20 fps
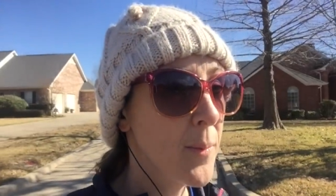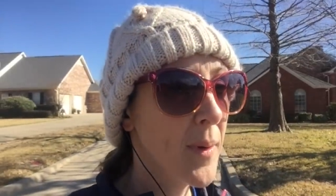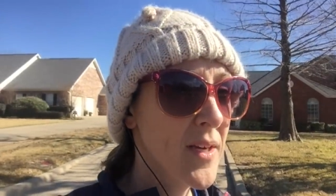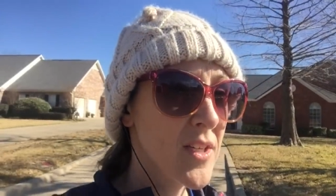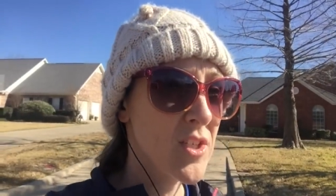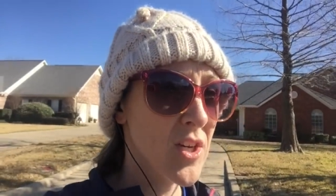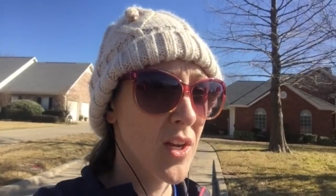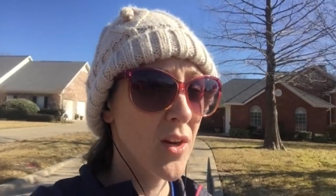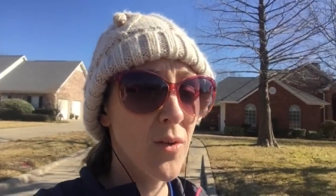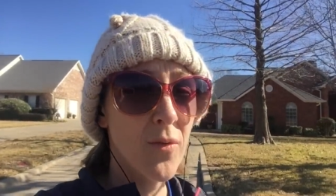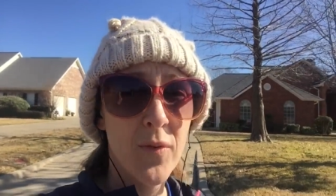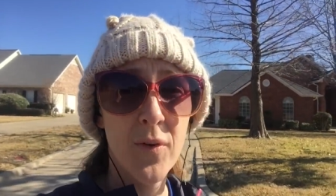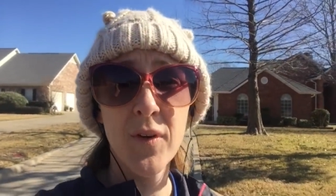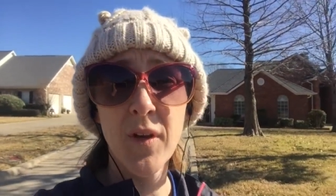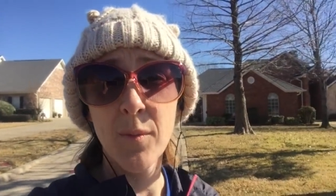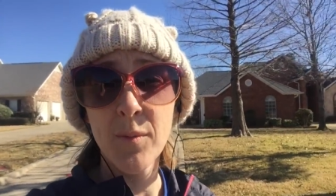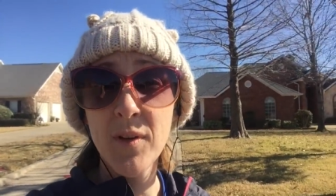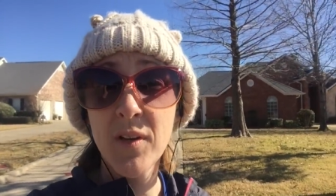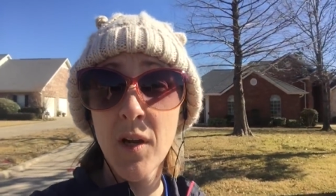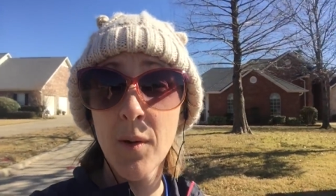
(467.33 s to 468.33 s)
to my channel for
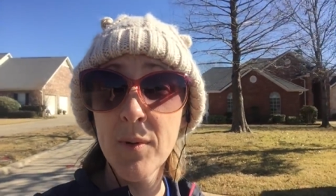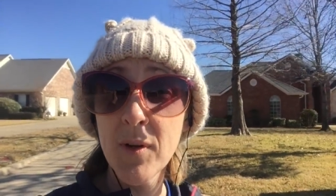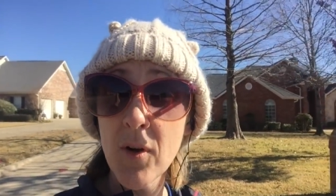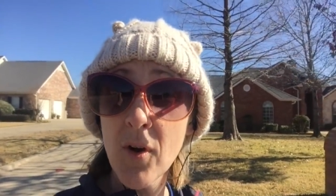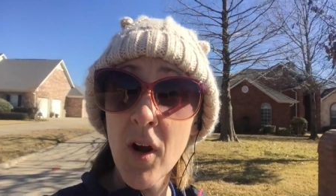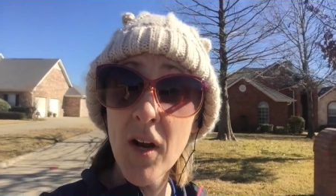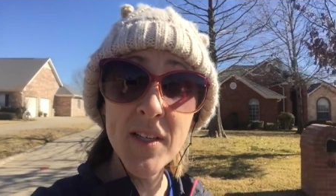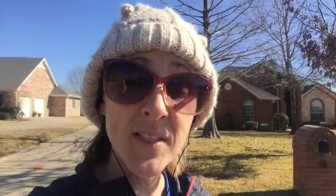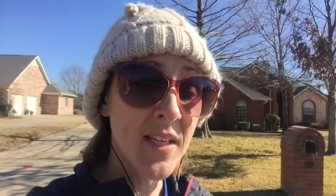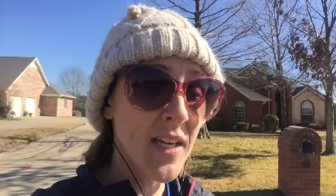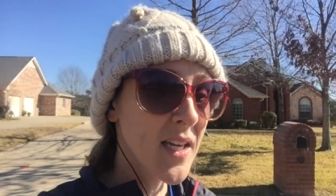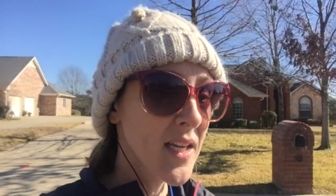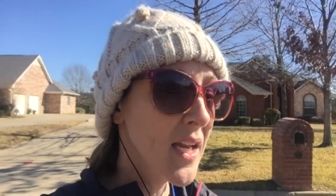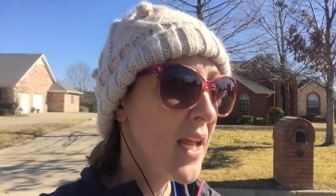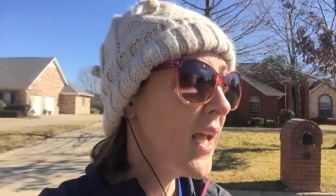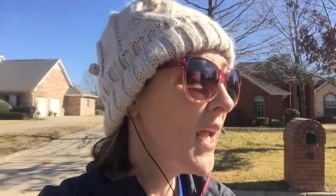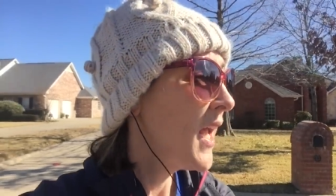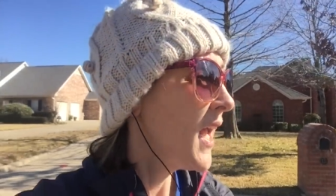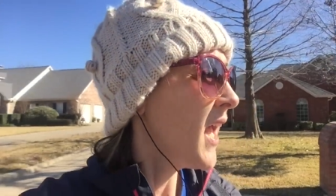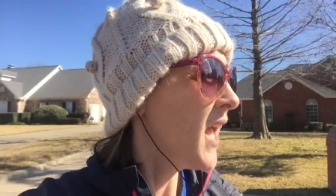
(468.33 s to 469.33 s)
WW content,
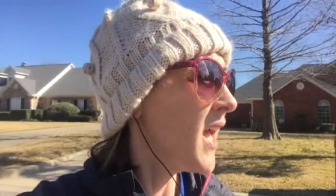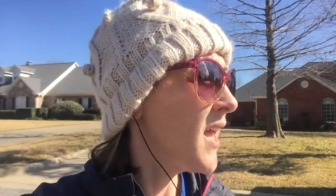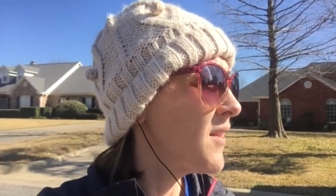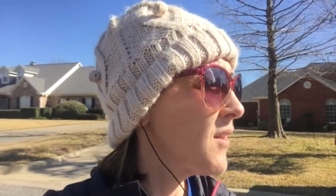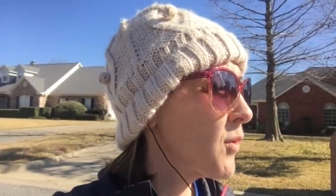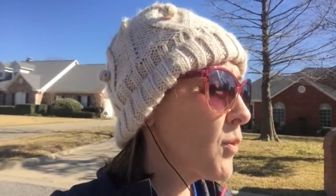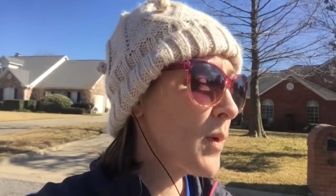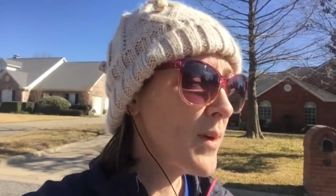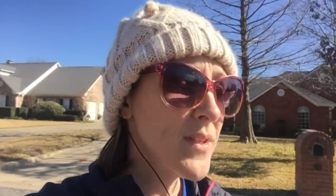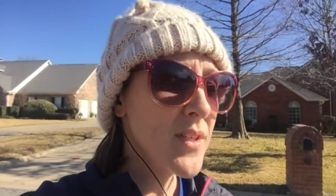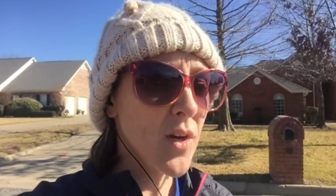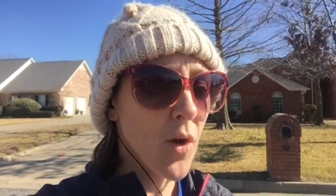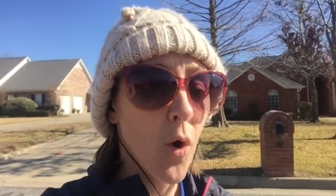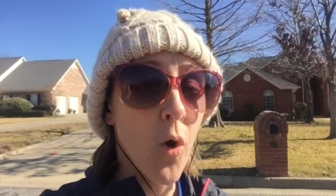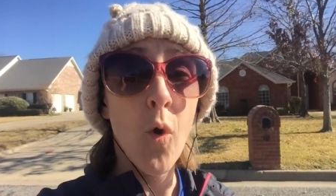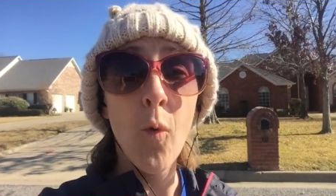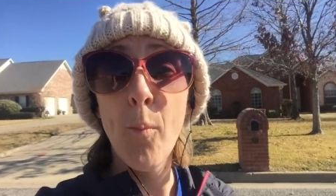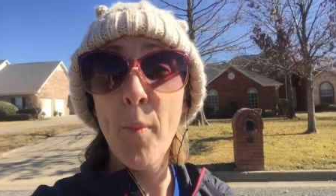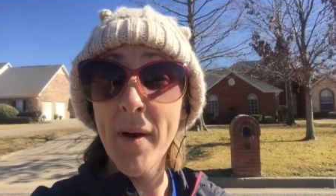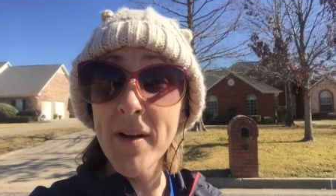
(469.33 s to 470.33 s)
and there wasn't a
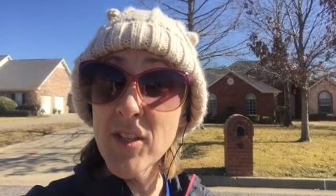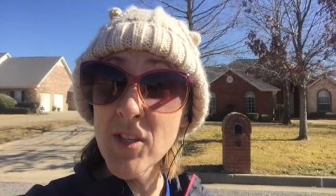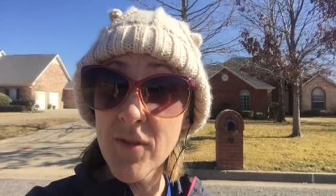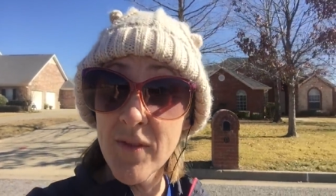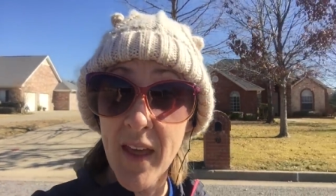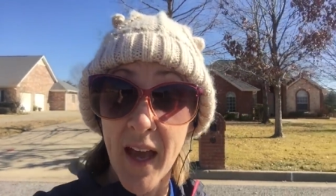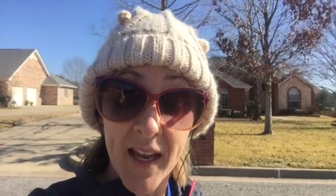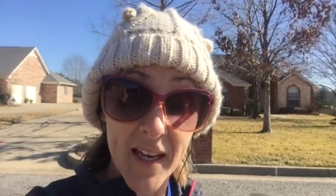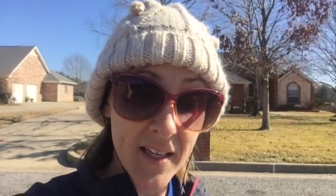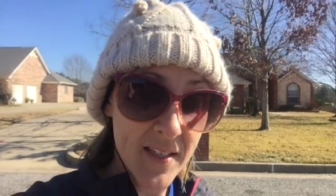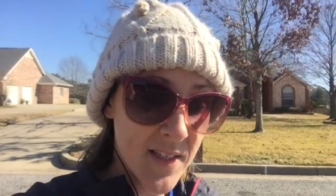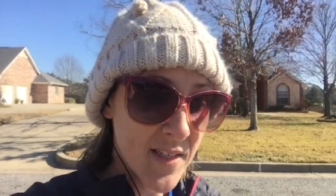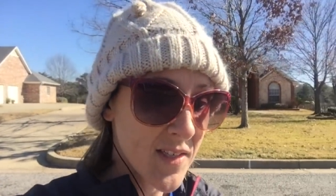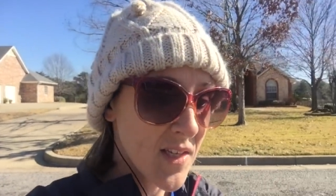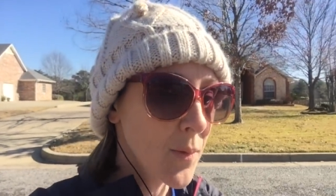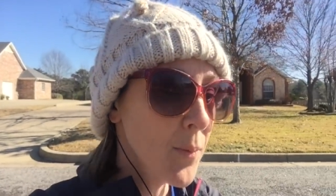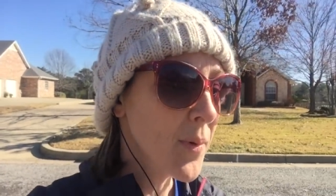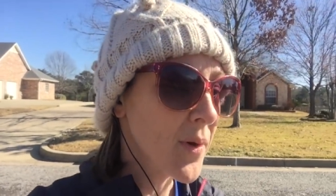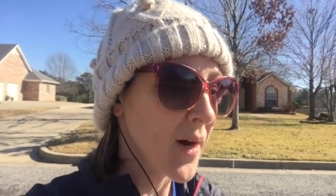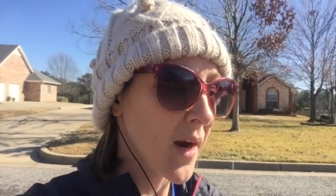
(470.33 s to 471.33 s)
whole bunch of that in
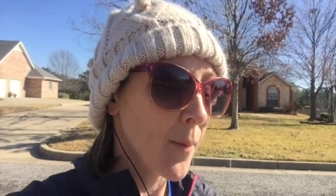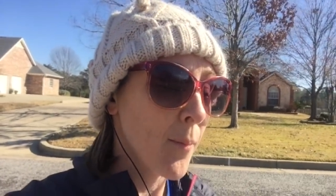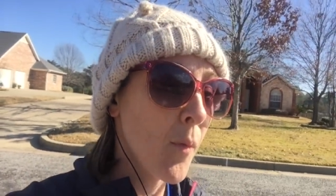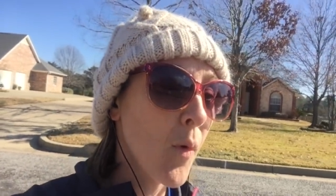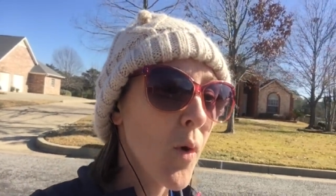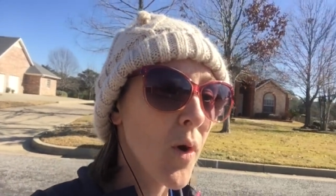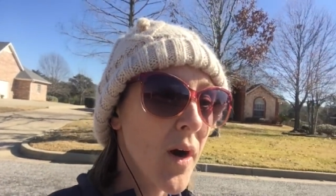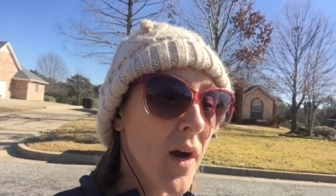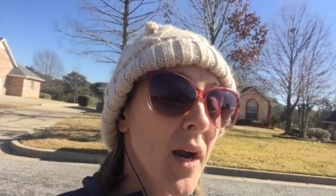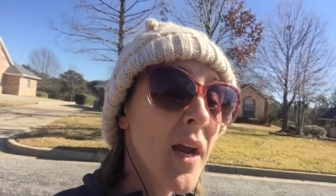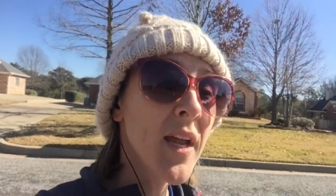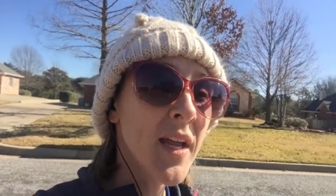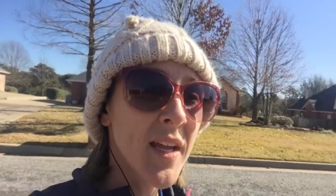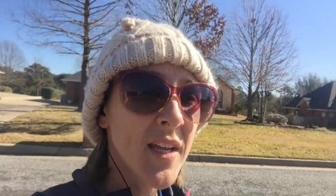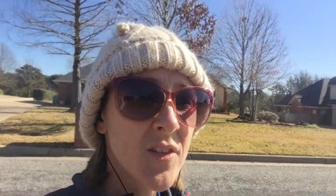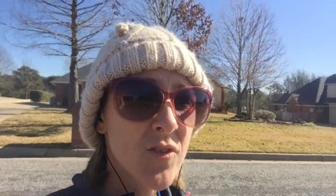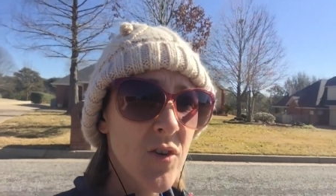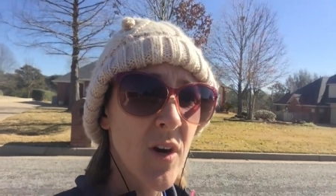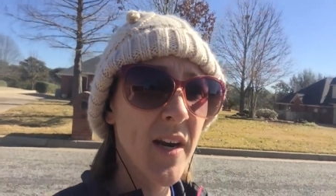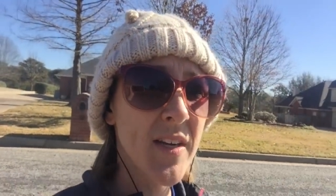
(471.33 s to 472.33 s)
December. I more
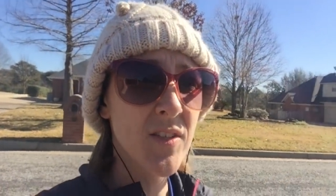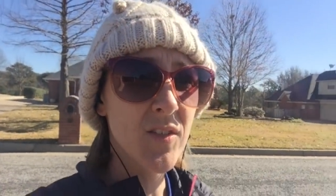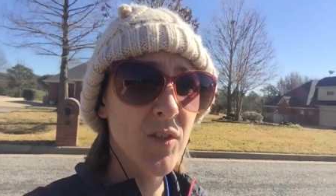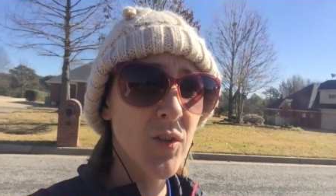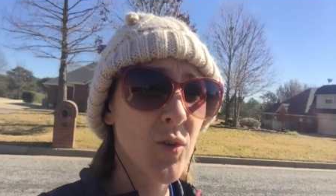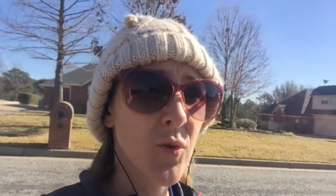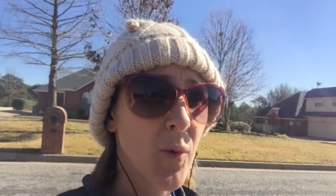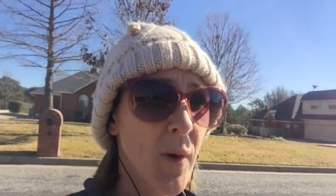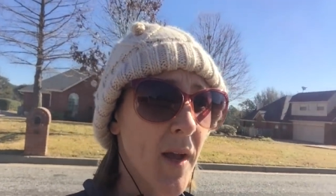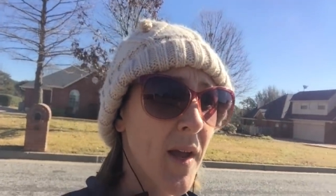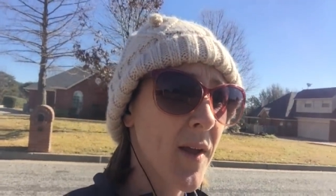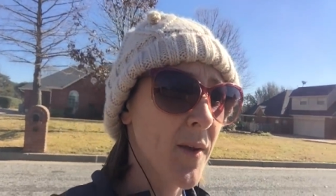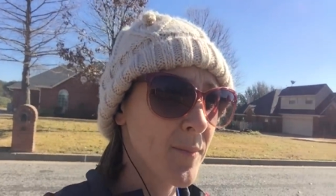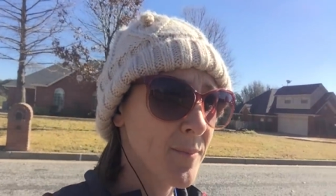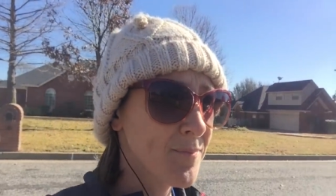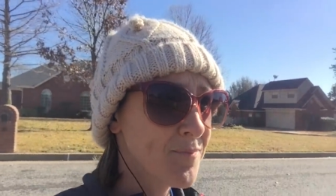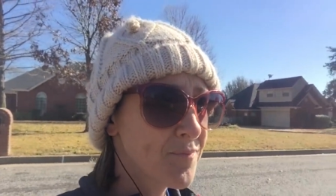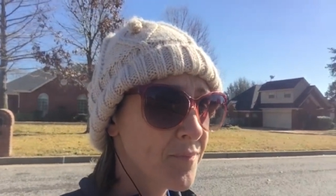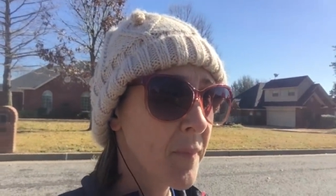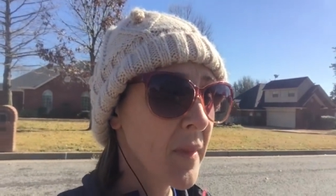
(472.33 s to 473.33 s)
tried to,
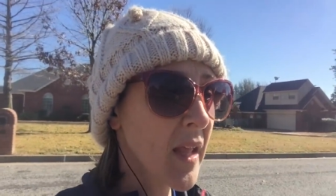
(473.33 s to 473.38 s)
um,